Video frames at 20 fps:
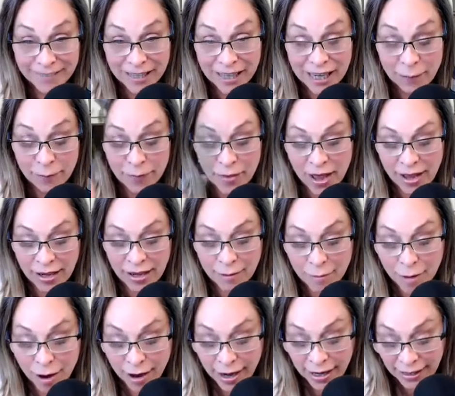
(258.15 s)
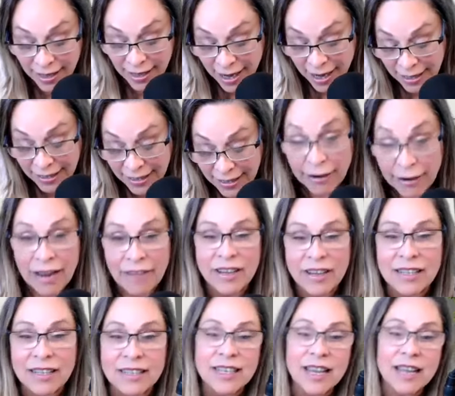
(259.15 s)
Keep that in mind. Now,
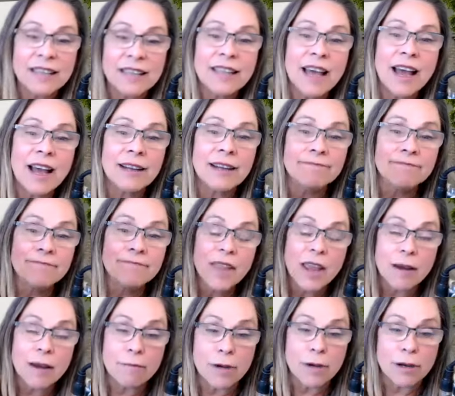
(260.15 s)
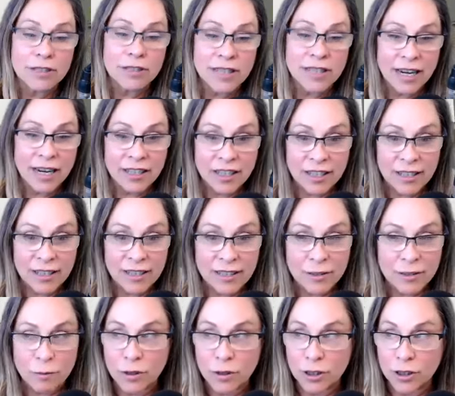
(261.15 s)
having said that, most
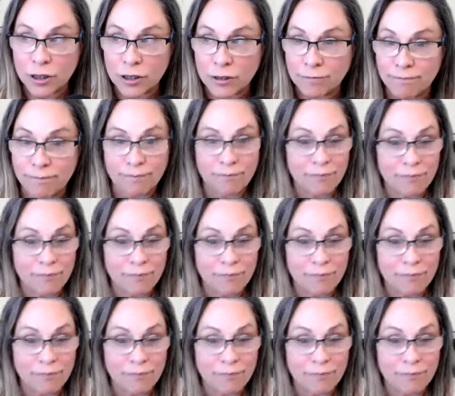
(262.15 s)
agents will